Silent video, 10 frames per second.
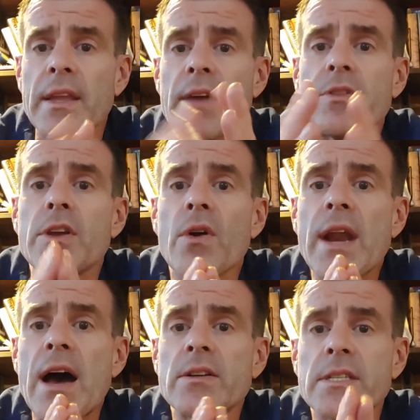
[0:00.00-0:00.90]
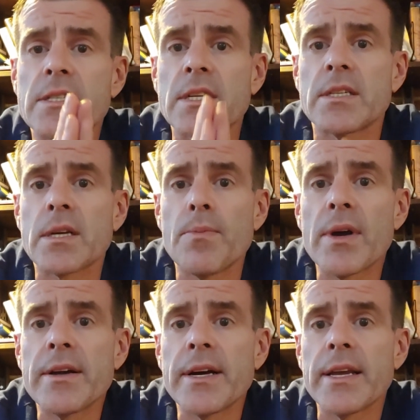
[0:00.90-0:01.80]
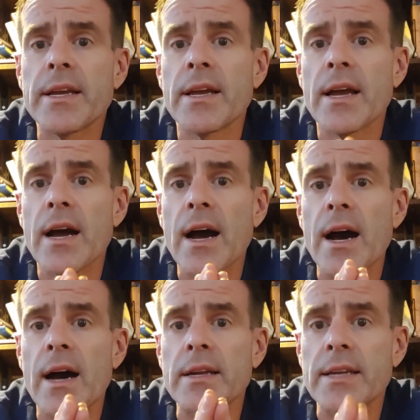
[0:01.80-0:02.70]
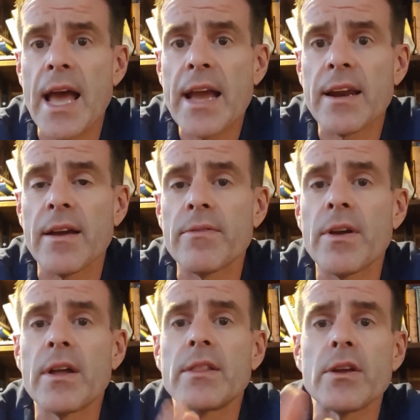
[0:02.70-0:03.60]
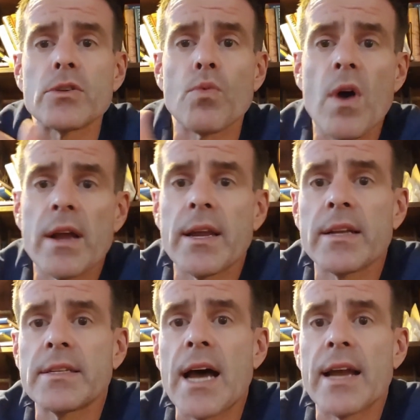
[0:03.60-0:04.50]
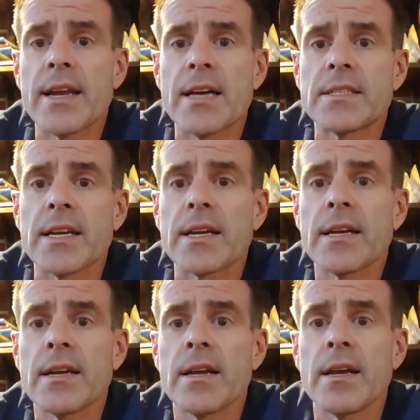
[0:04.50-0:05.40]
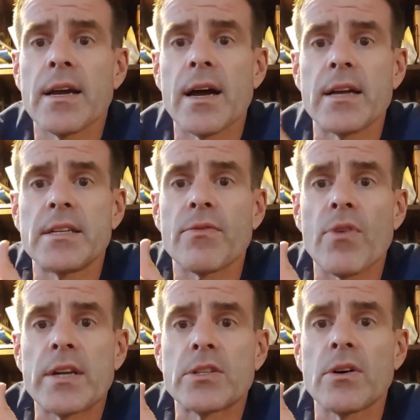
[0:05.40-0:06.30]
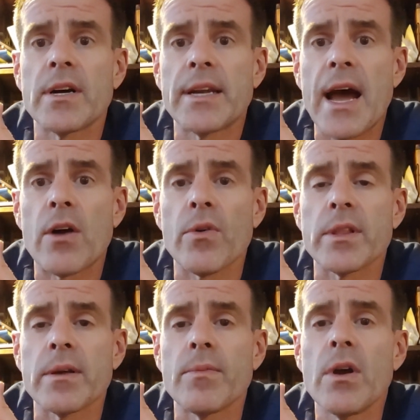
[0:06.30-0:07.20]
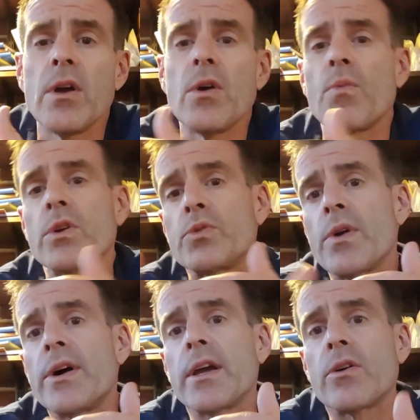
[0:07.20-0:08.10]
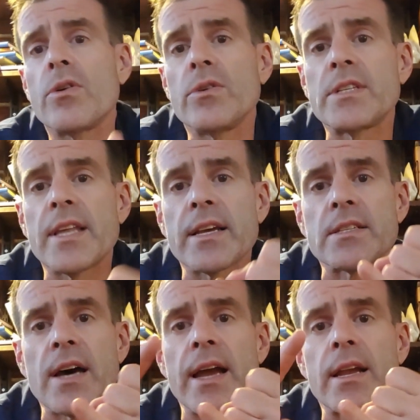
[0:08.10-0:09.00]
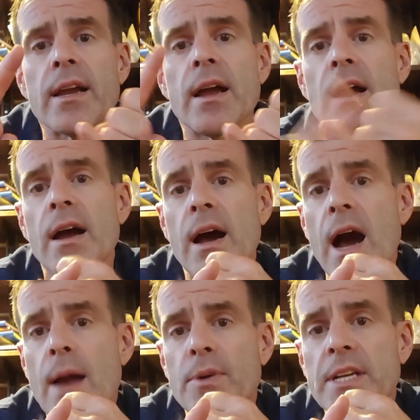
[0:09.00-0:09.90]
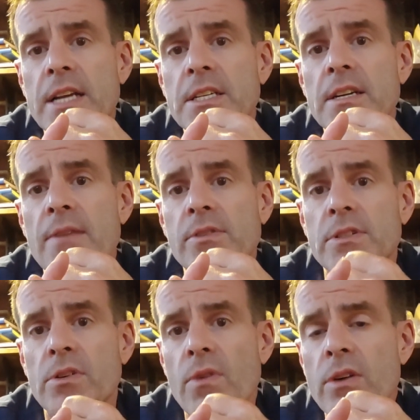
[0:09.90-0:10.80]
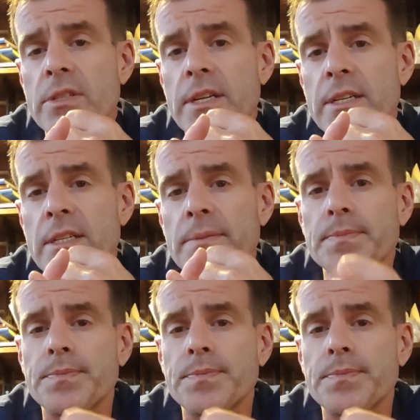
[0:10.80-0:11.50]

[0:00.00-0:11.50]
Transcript: If the urinalysis is completely negative, there's one diagnostic differential and algorithm, which really includes things like hypertension, nephrosclerosis.